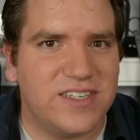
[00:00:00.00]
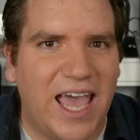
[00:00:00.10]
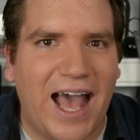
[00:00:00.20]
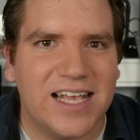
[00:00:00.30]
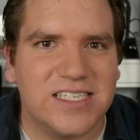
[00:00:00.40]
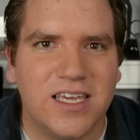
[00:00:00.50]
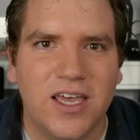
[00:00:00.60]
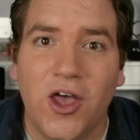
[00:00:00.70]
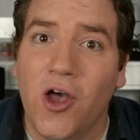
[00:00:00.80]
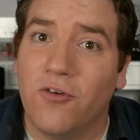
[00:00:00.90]
of task.
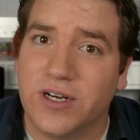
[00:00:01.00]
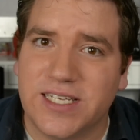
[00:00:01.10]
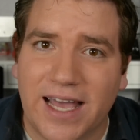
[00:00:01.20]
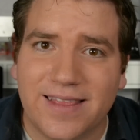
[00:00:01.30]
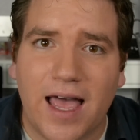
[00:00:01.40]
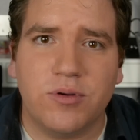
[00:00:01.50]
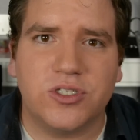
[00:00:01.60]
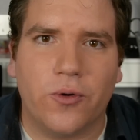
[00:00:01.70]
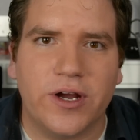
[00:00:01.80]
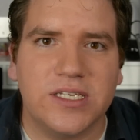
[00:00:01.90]
For Tech
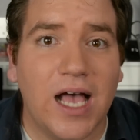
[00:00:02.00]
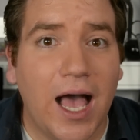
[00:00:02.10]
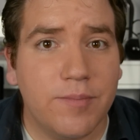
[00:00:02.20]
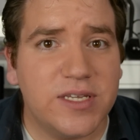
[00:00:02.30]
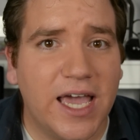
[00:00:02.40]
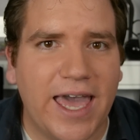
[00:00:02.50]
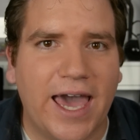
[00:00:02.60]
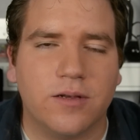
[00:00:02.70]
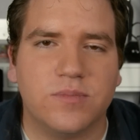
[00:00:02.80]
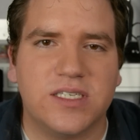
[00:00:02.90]
Laboratories, I'm Tech
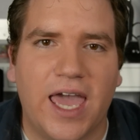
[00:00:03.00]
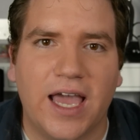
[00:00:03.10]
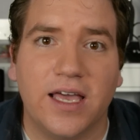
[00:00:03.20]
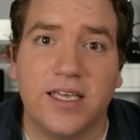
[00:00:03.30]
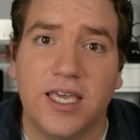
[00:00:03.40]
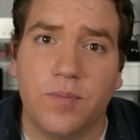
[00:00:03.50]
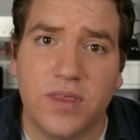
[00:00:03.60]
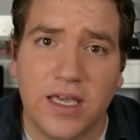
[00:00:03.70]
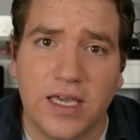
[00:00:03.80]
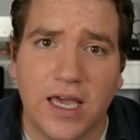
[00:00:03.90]
Adams saying keep
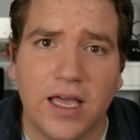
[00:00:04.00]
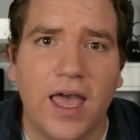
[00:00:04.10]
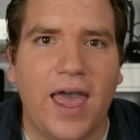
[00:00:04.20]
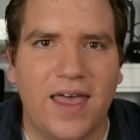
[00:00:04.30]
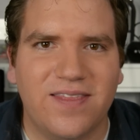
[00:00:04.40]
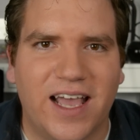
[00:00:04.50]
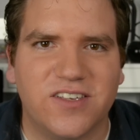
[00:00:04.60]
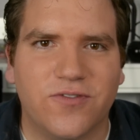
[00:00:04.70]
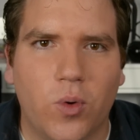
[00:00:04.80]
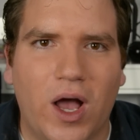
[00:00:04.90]
thinking and
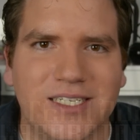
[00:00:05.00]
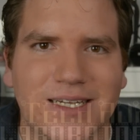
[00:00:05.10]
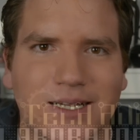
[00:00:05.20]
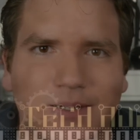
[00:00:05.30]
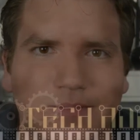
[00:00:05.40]
thanks for watching.